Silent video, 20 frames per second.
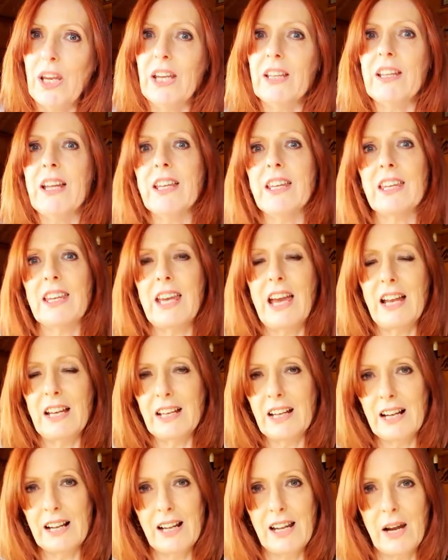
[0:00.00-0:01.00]
and then
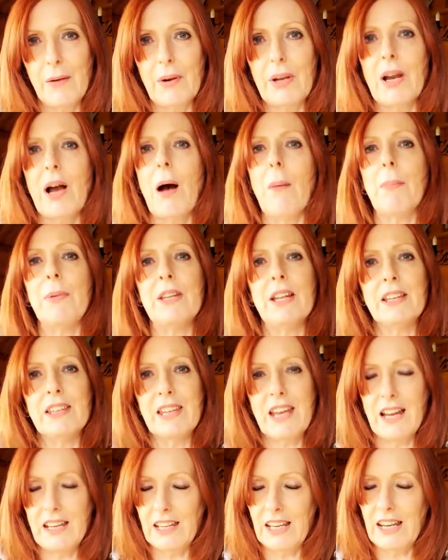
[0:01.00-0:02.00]
clearing up and then
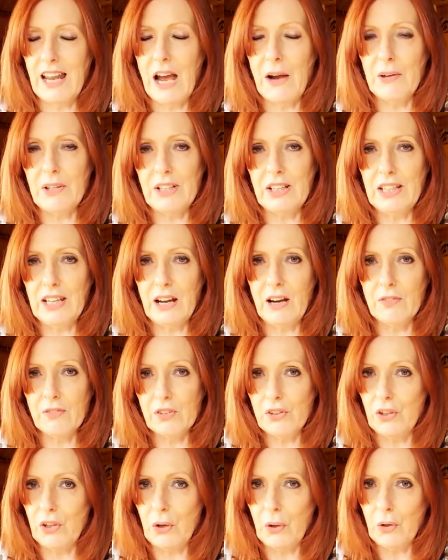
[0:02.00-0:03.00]
getting it out in the
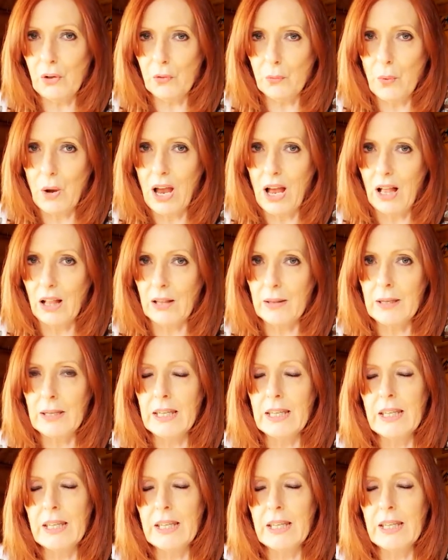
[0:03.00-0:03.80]
afternoon as well.